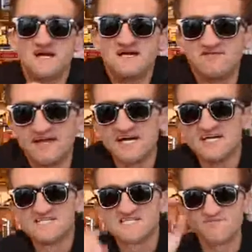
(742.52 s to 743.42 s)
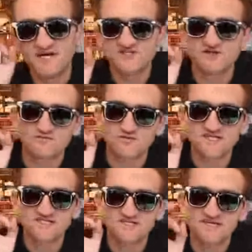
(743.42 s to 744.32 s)
kind of like a special
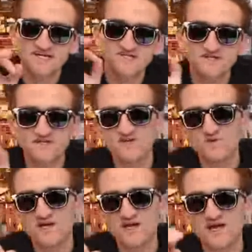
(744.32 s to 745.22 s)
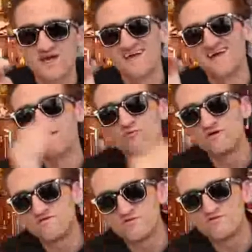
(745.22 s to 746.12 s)
presentation Q&A,
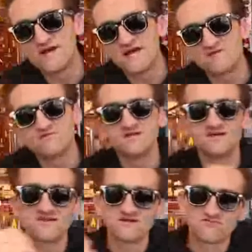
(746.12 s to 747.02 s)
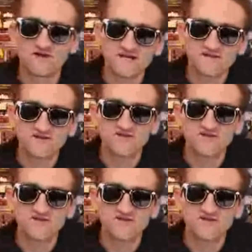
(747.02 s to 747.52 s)
more of a rant really than a regular